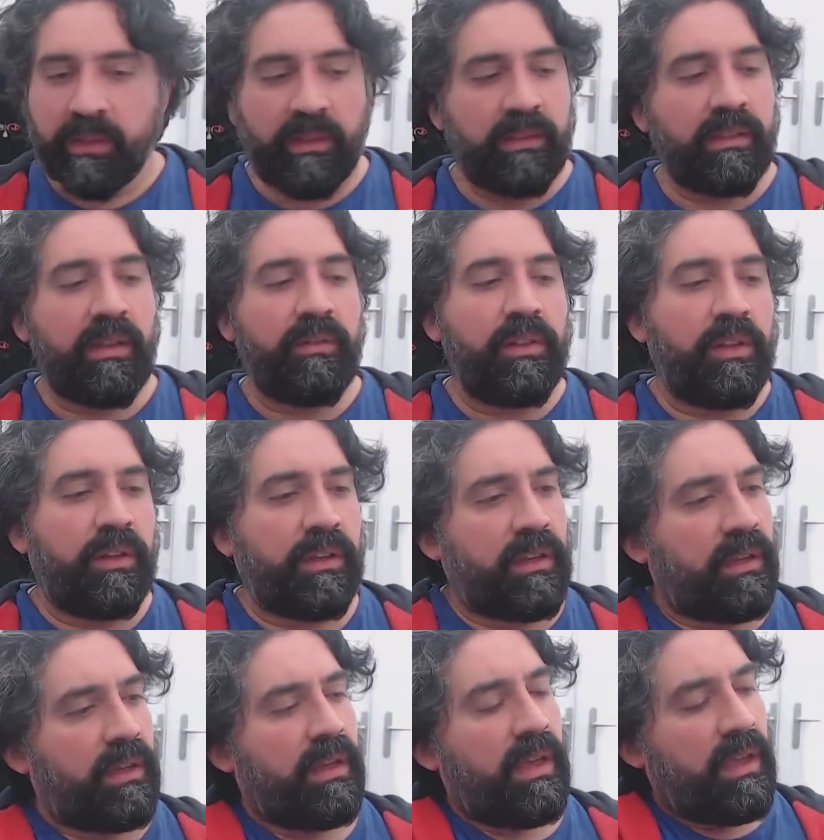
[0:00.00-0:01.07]
Have a look.
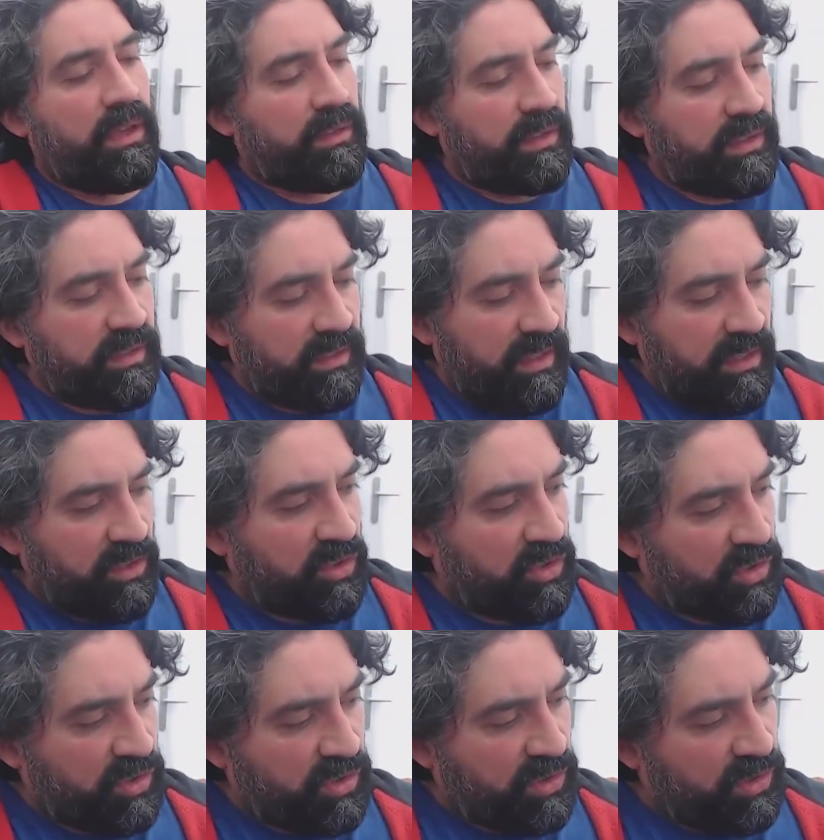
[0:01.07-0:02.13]
So this is a
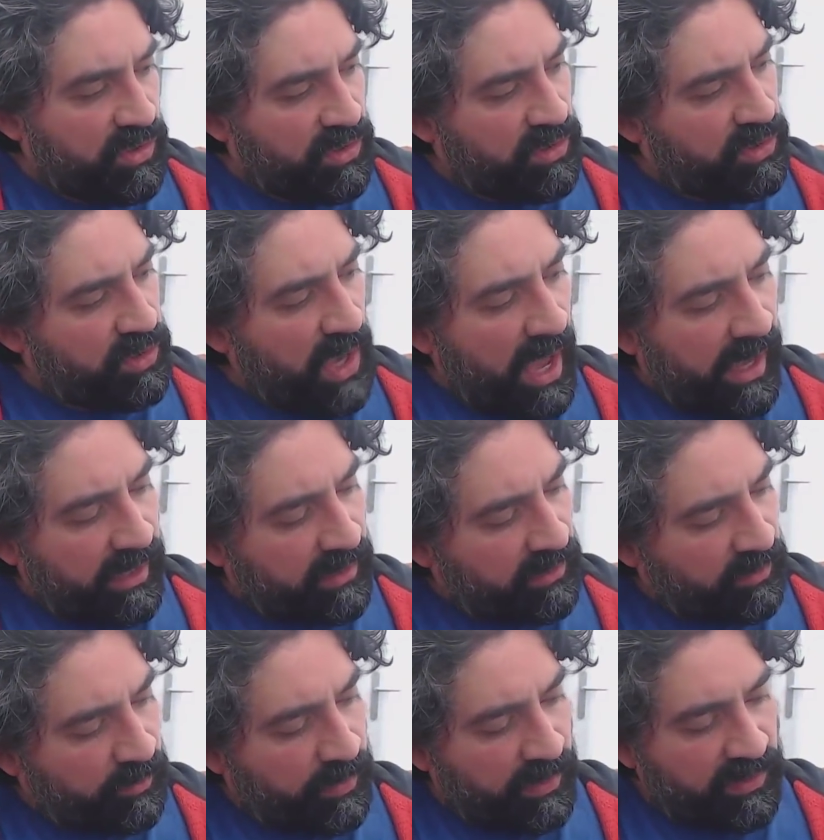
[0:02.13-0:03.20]

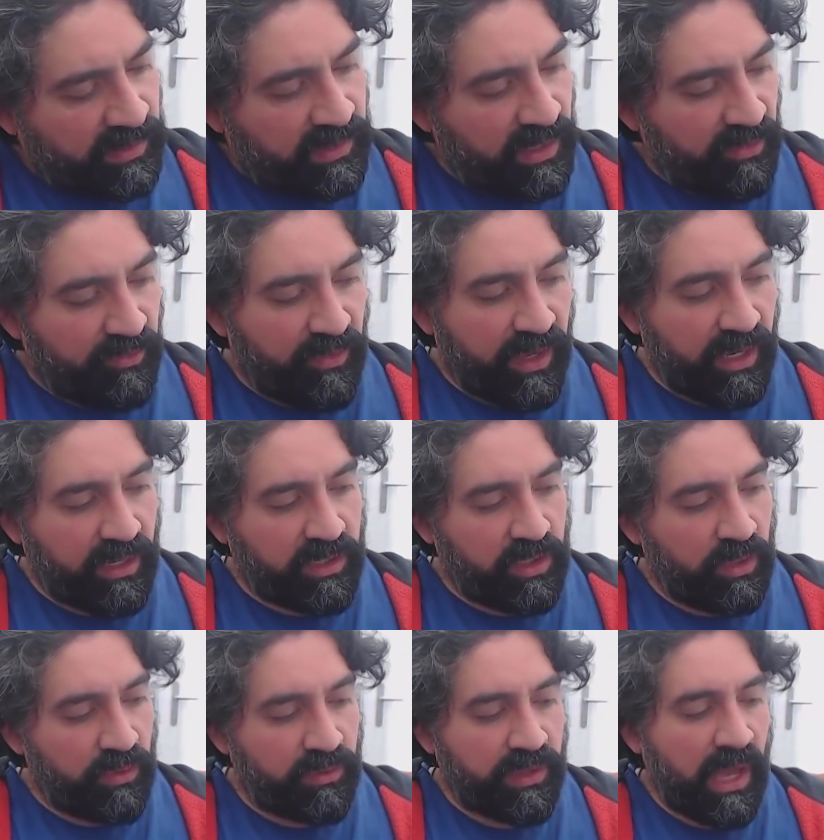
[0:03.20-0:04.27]
Jakks Pacific
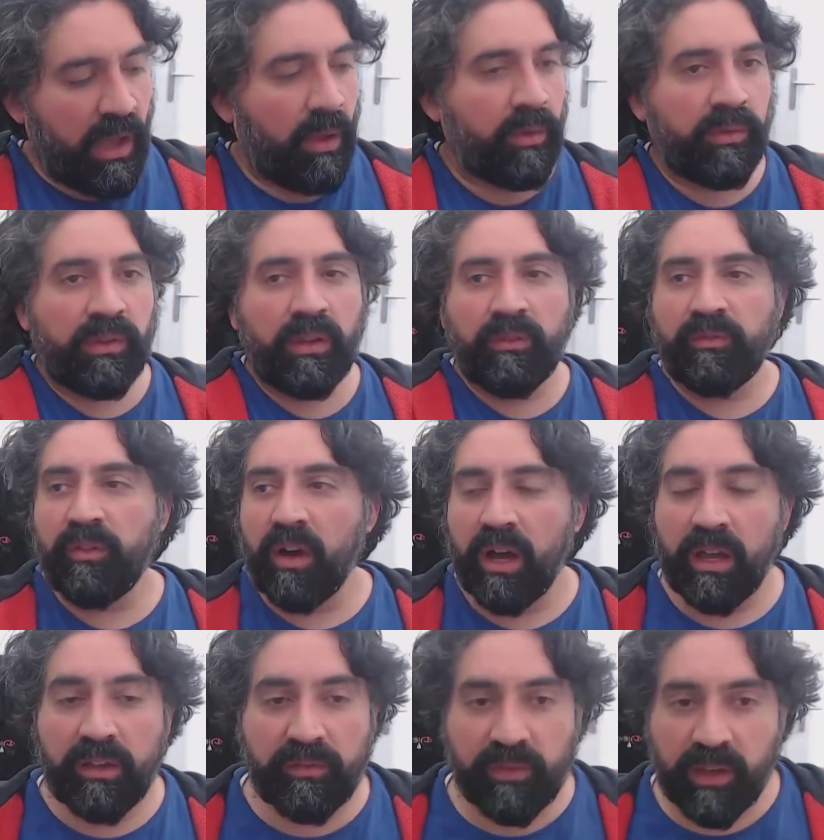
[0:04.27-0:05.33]

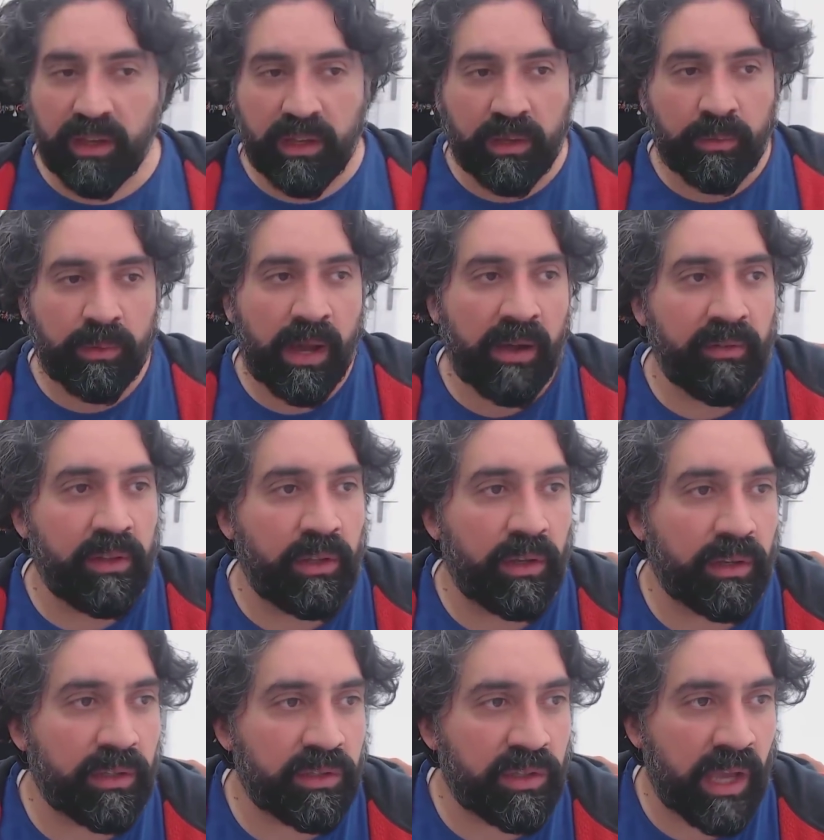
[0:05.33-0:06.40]
2005. We'll have a
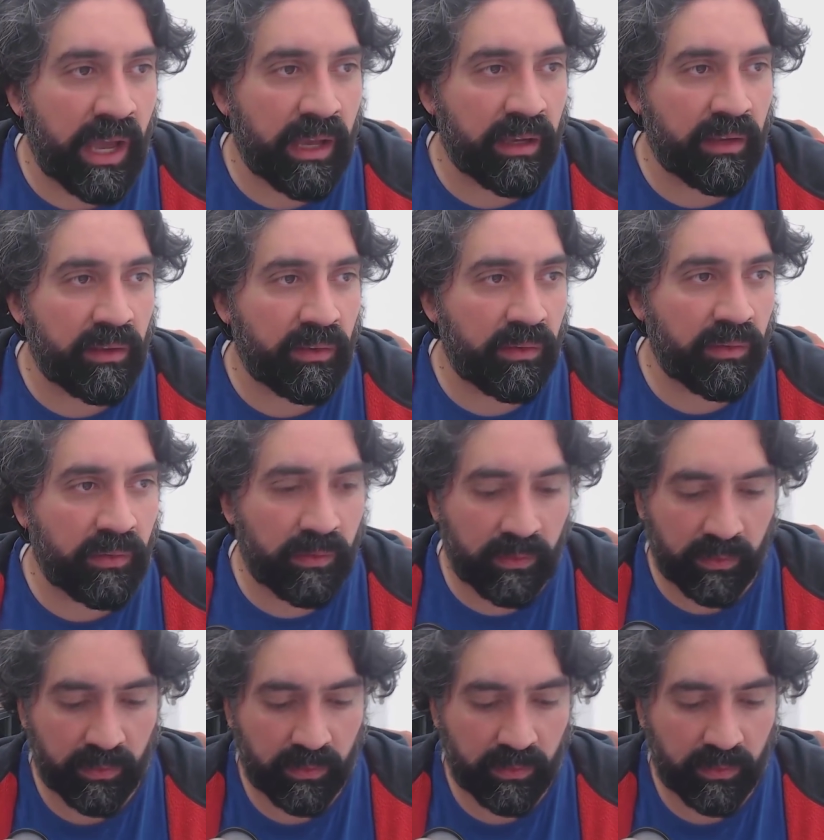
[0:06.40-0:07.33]
look. Jakks